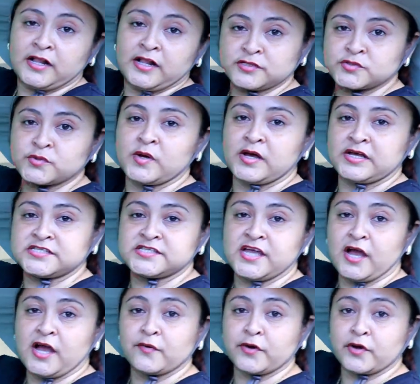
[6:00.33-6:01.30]
also as
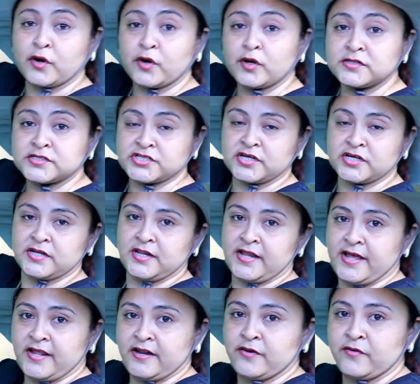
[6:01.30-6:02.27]
the agricultural
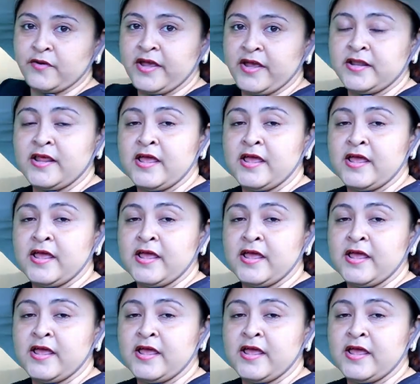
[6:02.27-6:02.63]
land, right?